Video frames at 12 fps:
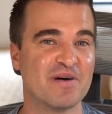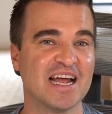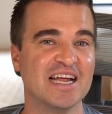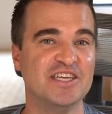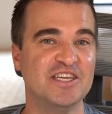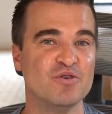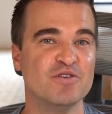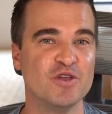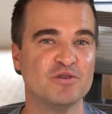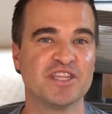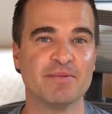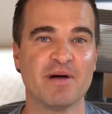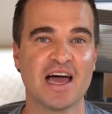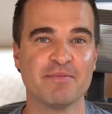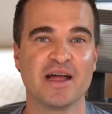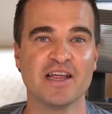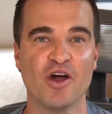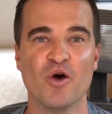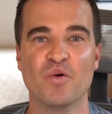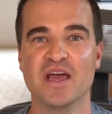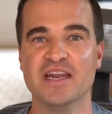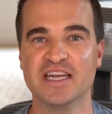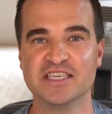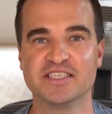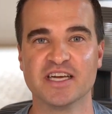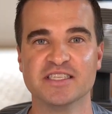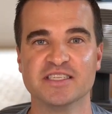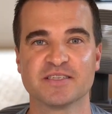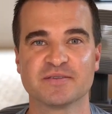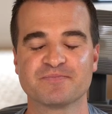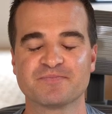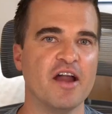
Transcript: but I do use them on my own niche sites.